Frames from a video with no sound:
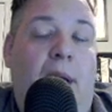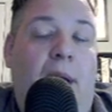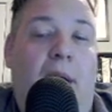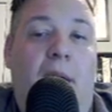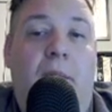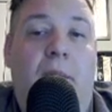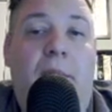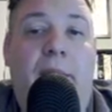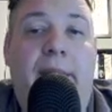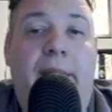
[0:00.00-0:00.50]

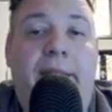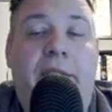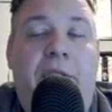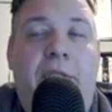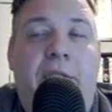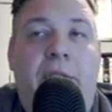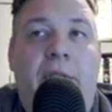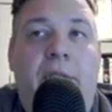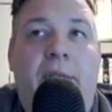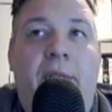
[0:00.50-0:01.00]

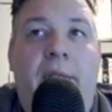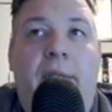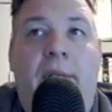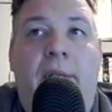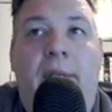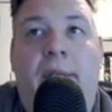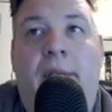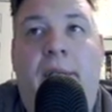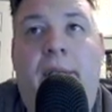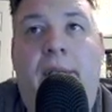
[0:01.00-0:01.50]
much
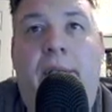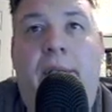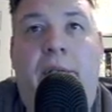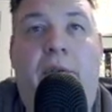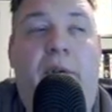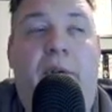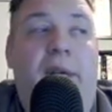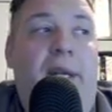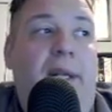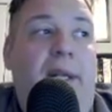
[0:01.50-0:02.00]

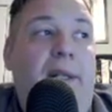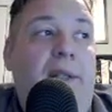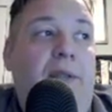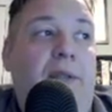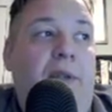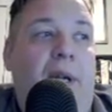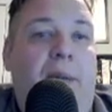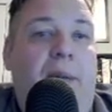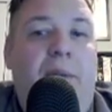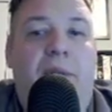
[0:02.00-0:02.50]
credence
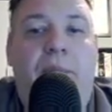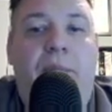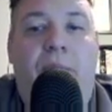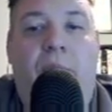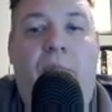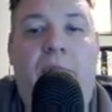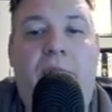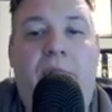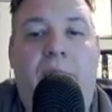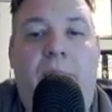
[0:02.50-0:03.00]
or how much
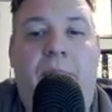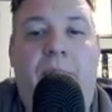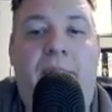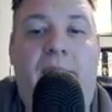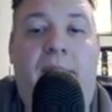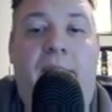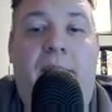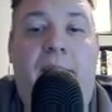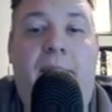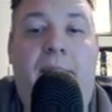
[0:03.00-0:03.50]
importance do I put
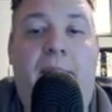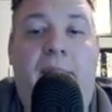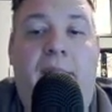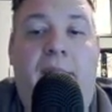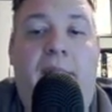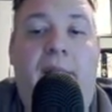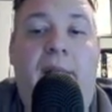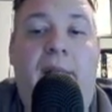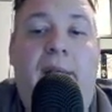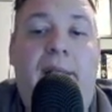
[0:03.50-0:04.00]
on like
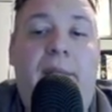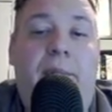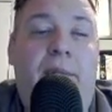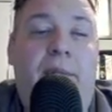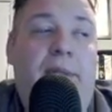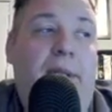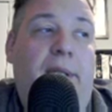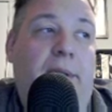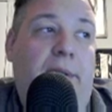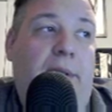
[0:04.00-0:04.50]

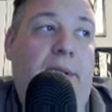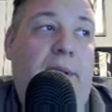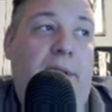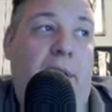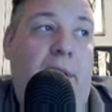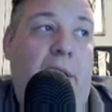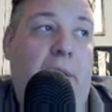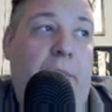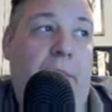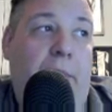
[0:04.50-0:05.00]
collectible
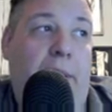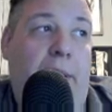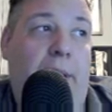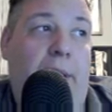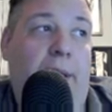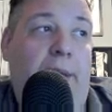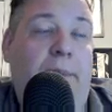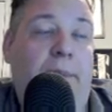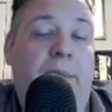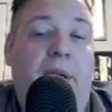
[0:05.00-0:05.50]

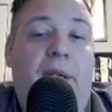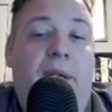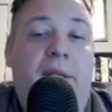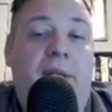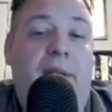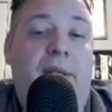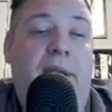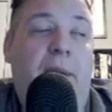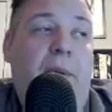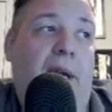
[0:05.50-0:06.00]
desirability? Because
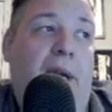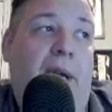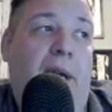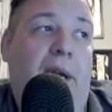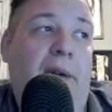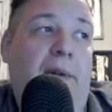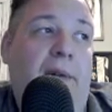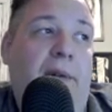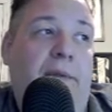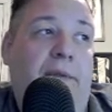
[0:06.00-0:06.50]
the thing with
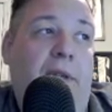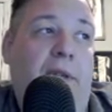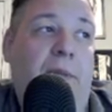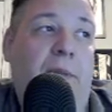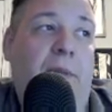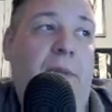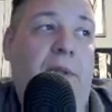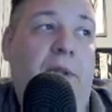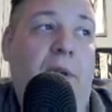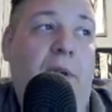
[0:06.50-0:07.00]

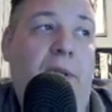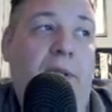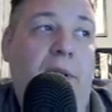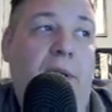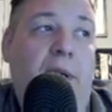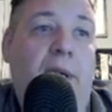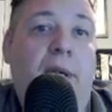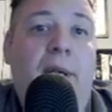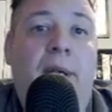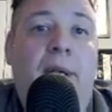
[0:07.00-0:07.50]
non-fungible tokens
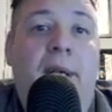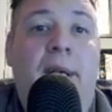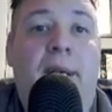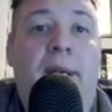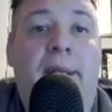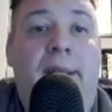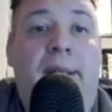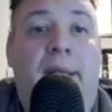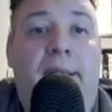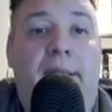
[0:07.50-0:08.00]
are
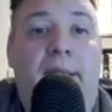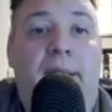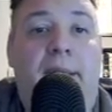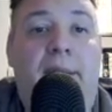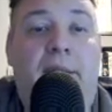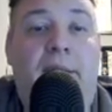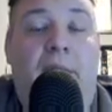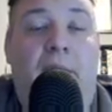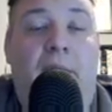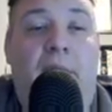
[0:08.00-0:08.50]
that
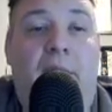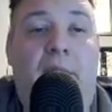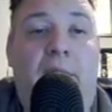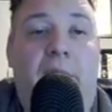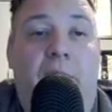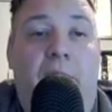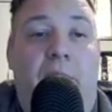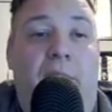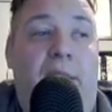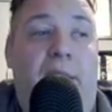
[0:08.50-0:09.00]
these are
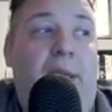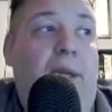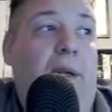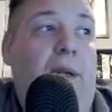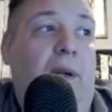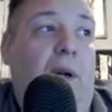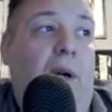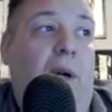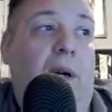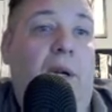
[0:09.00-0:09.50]
unique
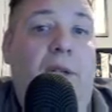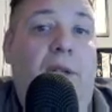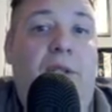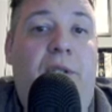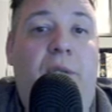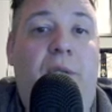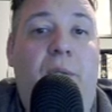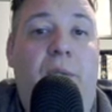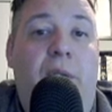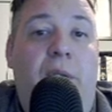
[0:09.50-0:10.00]
cards
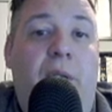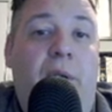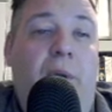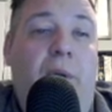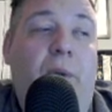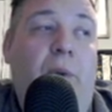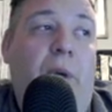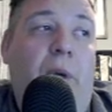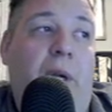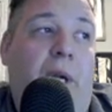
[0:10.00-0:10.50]
to
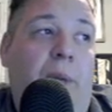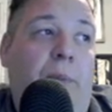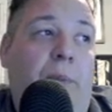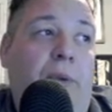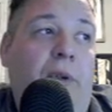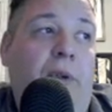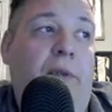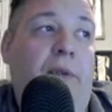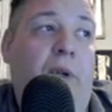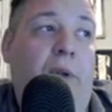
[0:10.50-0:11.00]
you where you can
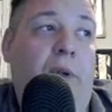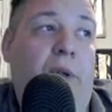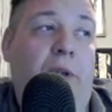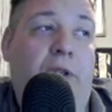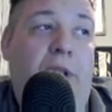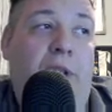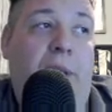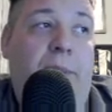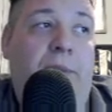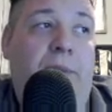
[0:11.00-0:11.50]
prove
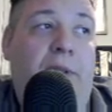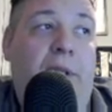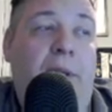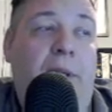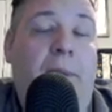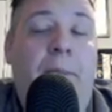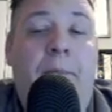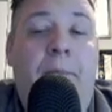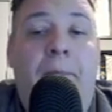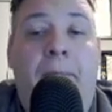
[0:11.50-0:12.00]
ownership.
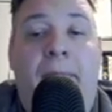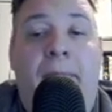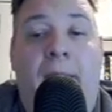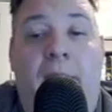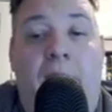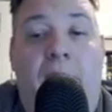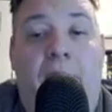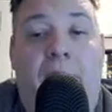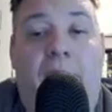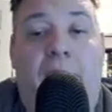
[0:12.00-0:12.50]
So,
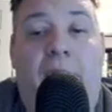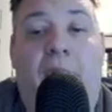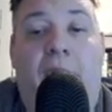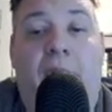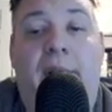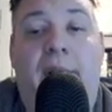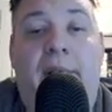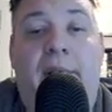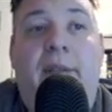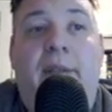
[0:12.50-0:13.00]
the
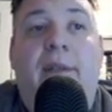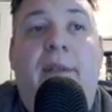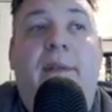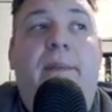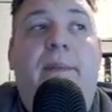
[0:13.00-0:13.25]
thought is